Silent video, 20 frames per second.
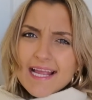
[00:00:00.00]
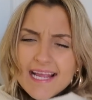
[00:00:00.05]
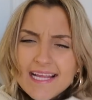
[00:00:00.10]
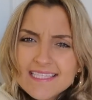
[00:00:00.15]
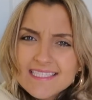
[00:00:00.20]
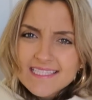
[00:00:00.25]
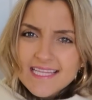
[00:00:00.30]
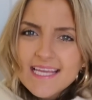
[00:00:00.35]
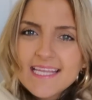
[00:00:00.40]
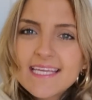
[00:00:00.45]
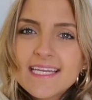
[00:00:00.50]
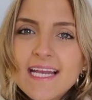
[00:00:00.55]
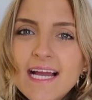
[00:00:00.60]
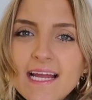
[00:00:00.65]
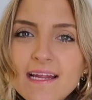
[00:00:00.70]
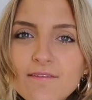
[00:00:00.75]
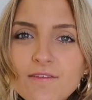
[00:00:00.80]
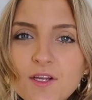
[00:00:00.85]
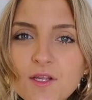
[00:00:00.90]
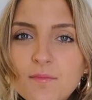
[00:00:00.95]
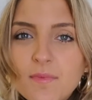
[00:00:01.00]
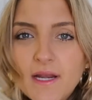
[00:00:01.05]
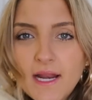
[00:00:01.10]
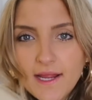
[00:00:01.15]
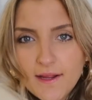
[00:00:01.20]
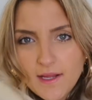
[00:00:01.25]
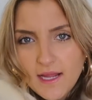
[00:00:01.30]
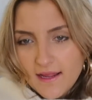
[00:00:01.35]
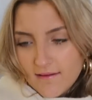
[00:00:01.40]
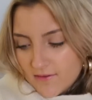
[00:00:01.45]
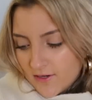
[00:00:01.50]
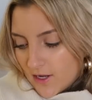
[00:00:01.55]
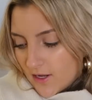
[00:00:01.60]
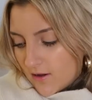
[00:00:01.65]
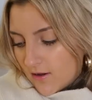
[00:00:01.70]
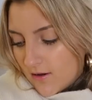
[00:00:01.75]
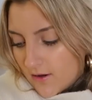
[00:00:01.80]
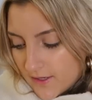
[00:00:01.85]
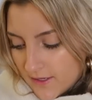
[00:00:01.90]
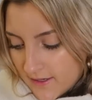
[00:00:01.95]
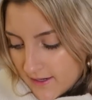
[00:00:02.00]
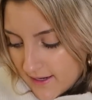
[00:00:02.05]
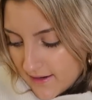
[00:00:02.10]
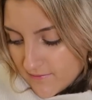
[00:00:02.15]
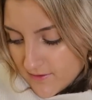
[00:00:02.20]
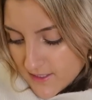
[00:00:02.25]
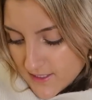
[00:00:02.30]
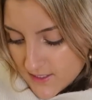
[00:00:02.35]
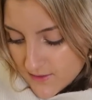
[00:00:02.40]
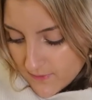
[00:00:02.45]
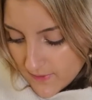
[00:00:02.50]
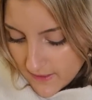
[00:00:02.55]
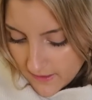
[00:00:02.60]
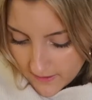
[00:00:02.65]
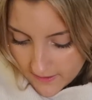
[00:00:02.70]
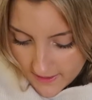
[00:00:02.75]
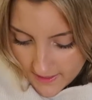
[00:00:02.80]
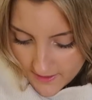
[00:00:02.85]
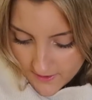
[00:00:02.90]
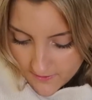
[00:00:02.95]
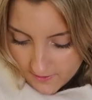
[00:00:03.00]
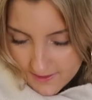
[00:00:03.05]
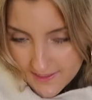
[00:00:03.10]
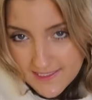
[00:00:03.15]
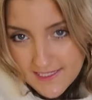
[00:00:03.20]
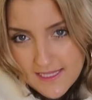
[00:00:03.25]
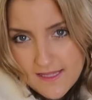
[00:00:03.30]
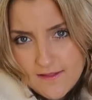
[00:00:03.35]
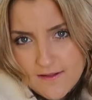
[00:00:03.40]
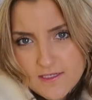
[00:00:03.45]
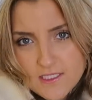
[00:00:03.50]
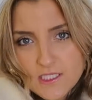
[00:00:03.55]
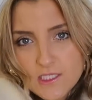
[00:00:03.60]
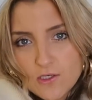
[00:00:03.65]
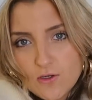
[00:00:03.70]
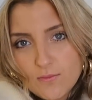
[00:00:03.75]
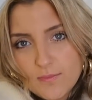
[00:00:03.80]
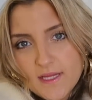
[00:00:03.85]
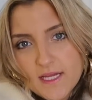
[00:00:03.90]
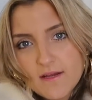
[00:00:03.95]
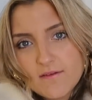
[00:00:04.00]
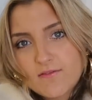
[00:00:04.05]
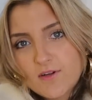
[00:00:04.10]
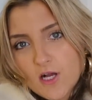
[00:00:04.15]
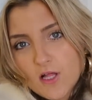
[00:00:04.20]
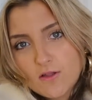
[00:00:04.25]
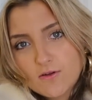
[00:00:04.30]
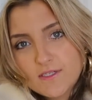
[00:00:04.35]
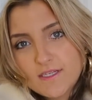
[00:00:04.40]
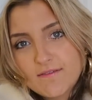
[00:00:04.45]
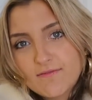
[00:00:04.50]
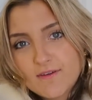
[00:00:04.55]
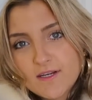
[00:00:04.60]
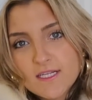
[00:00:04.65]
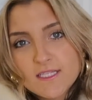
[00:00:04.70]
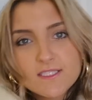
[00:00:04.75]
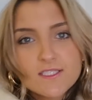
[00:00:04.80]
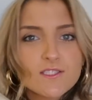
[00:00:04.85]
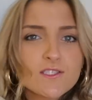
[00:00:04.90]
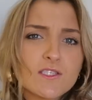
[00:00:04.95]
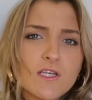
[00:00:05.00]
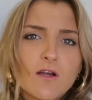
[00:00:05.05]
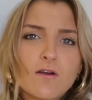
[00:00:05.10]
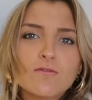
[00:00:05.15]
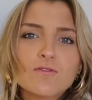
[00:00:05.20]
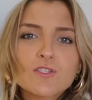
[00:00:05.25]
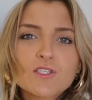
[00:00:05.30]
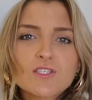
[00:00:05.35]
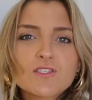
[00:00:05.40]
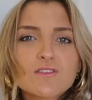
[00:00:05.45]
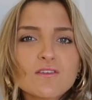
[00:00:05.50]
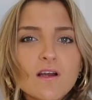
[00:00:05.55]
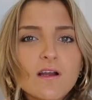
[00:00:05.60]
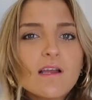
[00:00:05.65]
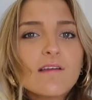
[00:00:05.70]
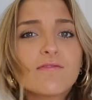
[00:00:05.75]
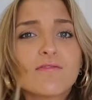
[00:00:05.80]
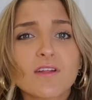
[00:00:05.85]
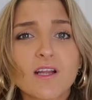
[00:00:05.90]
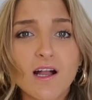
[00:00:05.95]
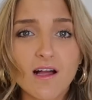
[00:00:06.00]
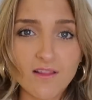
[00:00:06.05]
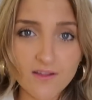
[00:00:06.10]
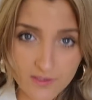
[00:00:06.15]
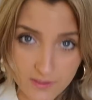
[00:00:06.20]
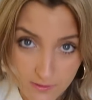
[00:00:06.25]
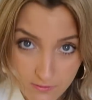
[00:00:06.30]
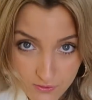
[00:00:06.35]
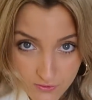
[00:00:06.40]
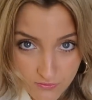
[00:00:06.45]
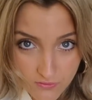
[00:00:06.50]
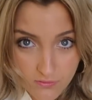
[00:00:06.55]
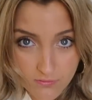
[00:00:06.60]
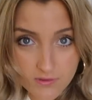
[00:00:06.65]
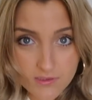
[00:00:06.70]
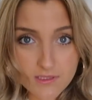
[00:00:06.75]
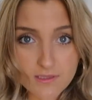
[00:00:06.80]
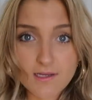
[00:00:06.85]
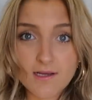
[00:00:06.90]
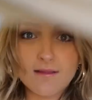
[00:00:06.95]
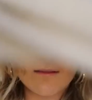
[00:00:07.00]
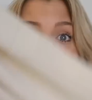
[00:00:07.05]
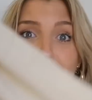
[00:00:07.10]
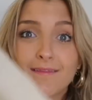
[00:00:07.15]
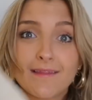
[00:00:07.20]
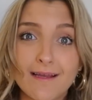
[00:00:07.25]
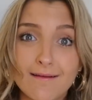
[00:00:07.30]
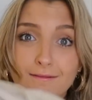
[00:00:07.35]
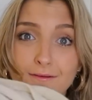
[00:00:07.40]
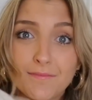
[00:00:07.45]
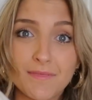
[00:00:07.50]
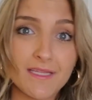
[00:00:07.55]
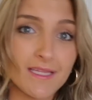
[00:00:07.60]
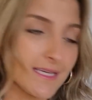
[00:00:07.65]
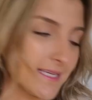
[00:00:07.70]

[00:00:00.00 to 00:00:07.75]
it's like an ivory, but I have not on an ivory sweater, and you can see that there's a little bit of color difference. So just if the color neutral was a color, that would be